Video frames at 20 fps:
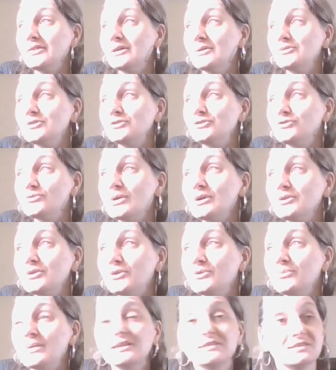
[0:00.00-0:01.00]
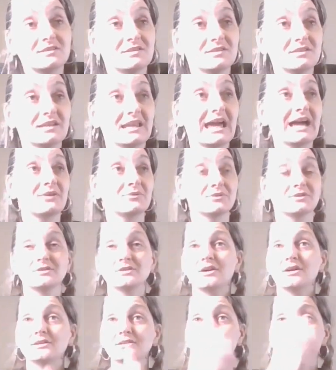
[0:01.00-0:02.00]
There was a drunk resident
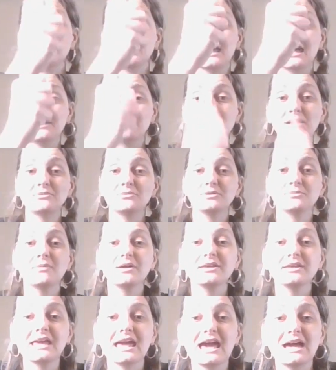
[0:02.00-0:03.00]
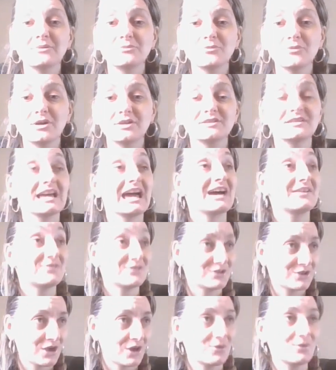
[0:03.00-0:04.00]
outside. I came out with my camera to have
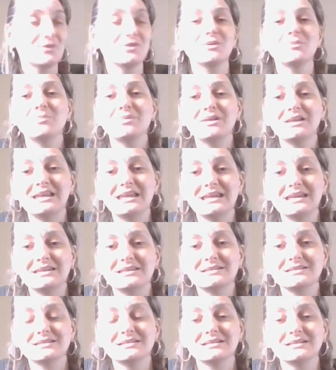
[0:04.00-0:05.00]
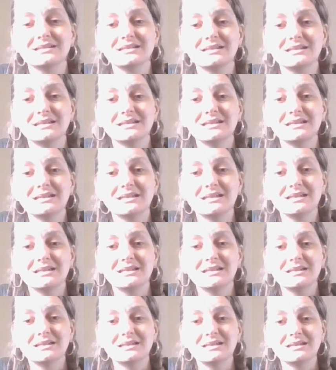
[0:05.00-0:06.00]
a go at the police.
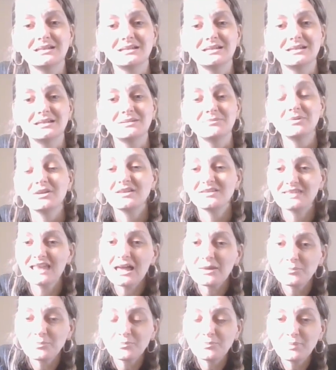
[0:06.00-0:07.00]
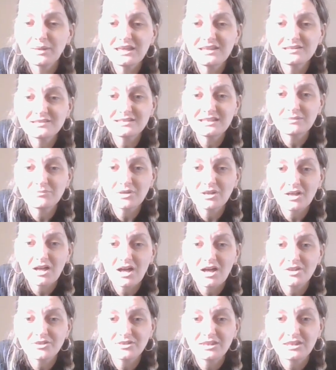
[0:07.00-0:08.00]
Because that PC
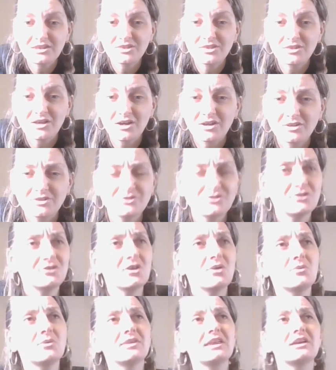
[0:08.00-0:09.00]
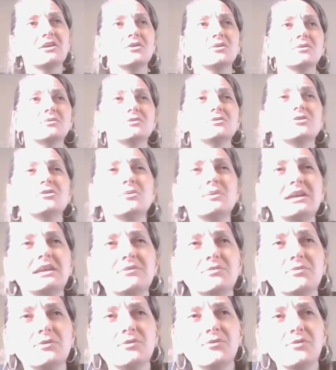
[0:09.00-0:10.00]
McCarthy thug, do you know what they called, do you know what
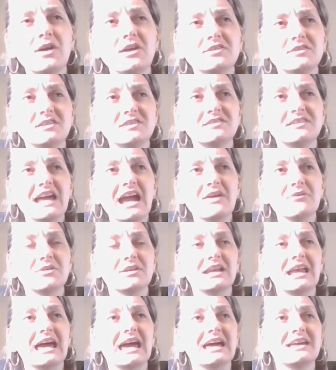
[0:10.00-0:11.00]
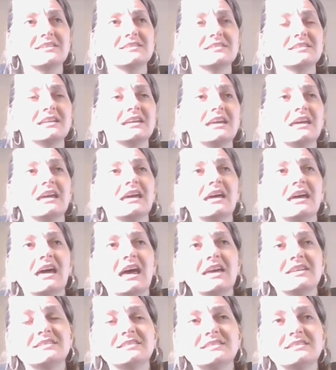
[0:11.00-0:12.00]
he referred to Darren as?
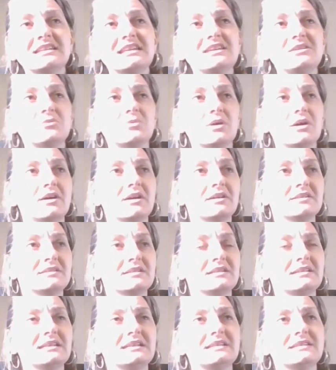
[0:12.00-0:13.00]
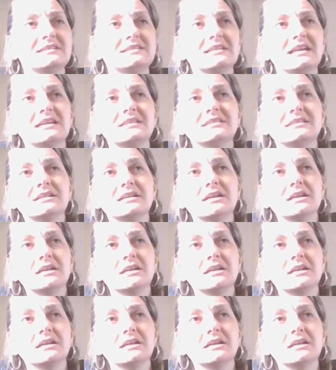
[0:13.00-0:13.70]
A C word. And he said,